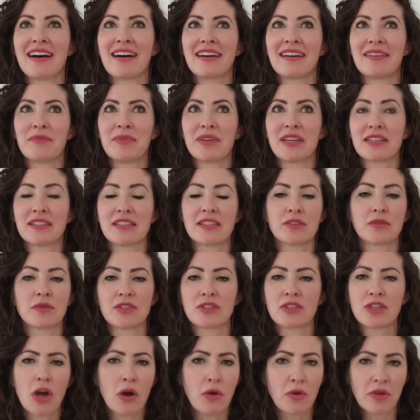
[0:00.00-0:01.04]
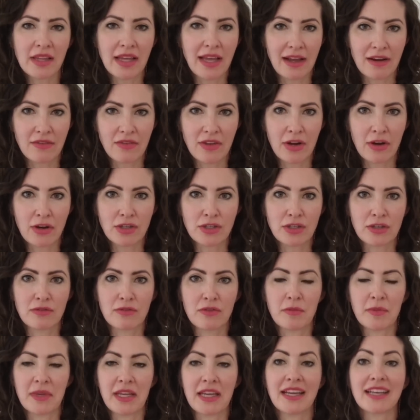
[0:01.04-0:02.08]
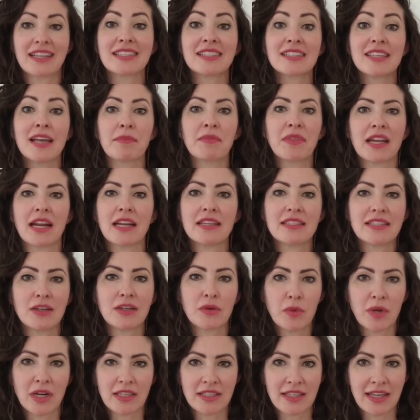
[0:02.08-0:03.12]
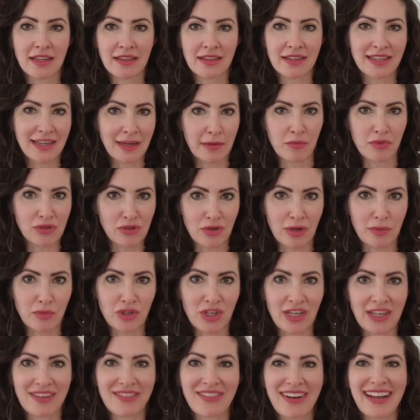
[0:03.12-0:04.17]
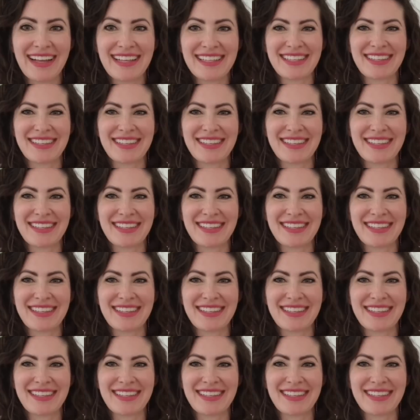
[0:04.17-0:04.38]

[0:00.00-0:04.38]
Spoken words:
because this was totally out of character for me, except that I didn't want to take the damn prescription, right?